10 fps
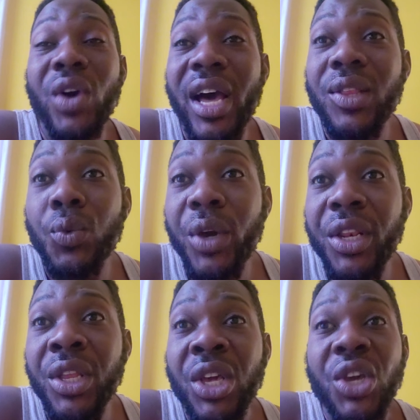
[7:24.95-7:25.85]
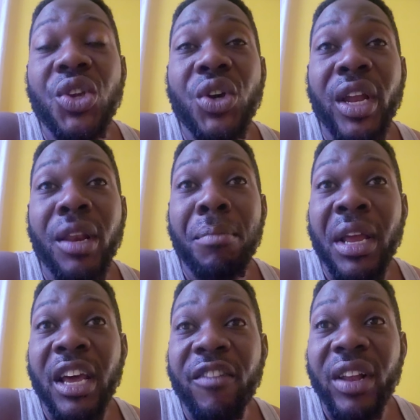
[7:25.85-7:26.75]
Look at when you and the
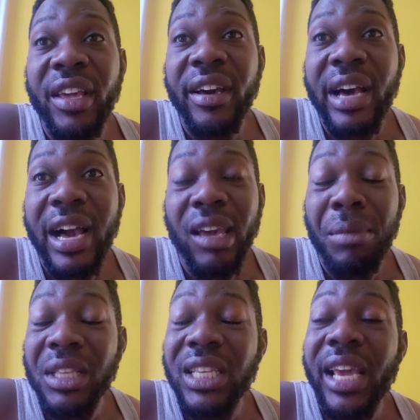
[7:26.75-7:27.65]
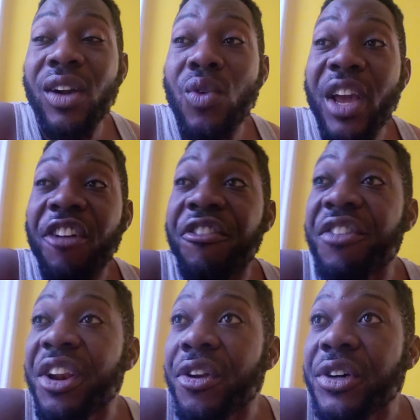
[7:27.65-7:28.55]
man have a little argument and you go your
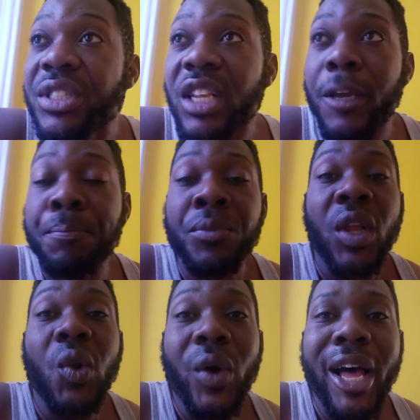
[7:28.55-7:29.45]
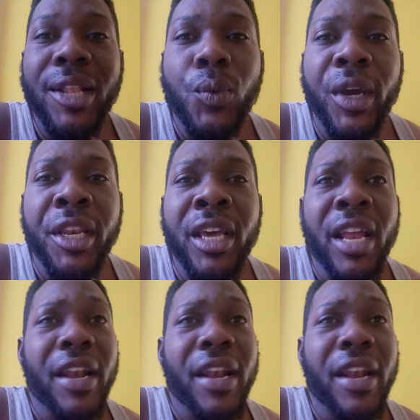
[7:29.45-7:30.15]
friend go sleep. Look at when